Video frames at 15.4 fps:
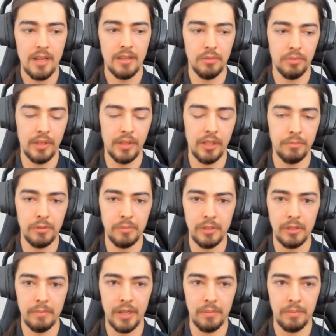that will help you be
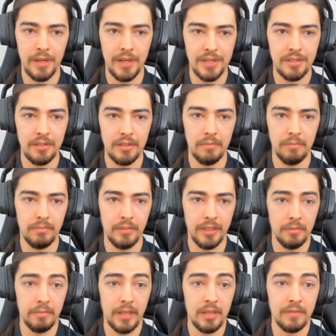a better person and
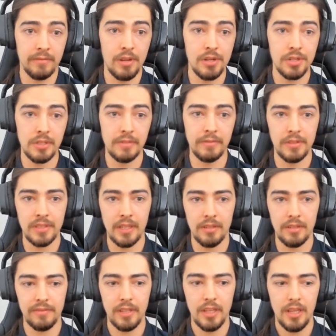a better version of yourself.